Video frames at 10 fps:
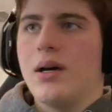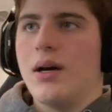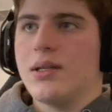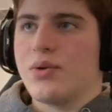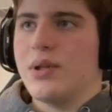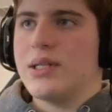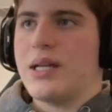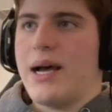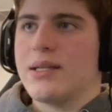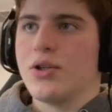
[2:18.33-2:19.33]
So in this
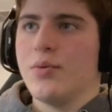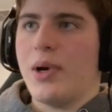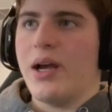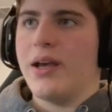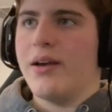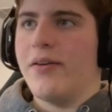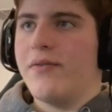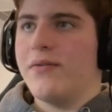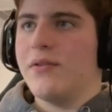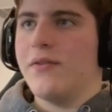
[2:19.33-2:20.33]
task group, I have
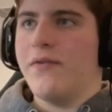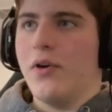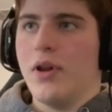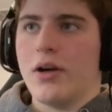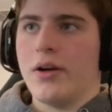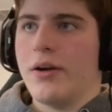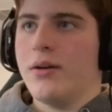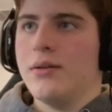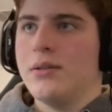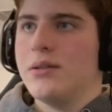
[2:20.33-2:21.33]
footlocker,